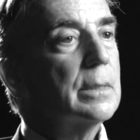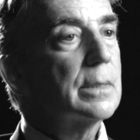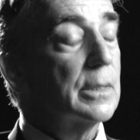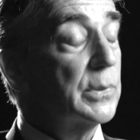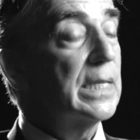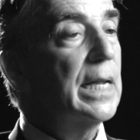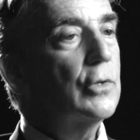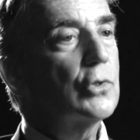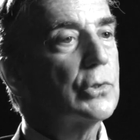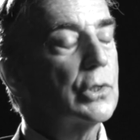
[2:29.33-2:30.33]

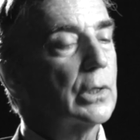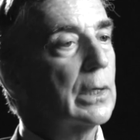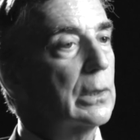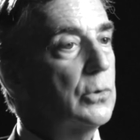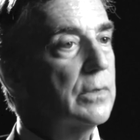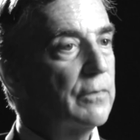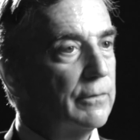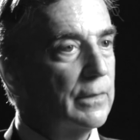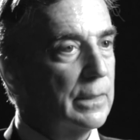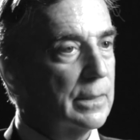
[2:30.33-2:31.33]
substantial to conclusive
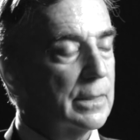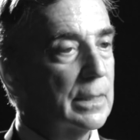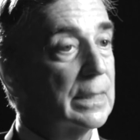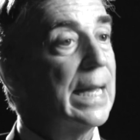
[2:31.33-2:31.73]
evidence that